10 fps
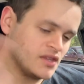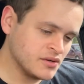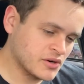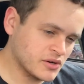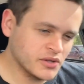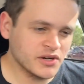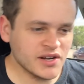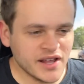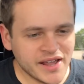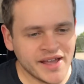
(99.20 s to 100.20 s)
Earlier
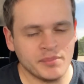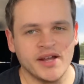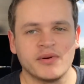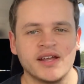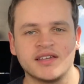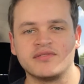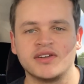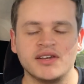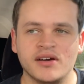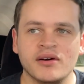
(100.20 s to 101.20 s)
today, I had my ranking
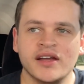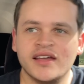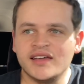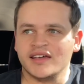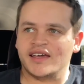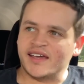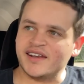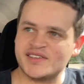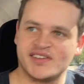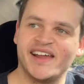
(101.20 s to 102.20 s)
video,
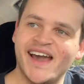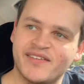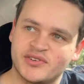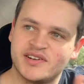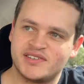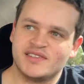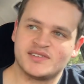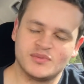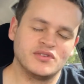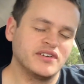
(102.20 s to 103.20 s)
and I said after I see
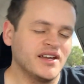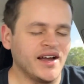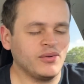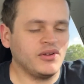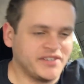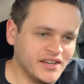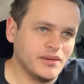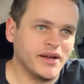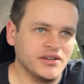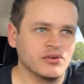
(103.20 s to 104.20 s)
this movie, I will tell
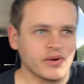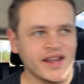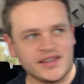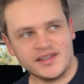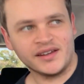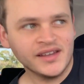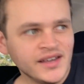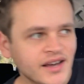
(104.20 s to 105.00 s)
you my new ranking.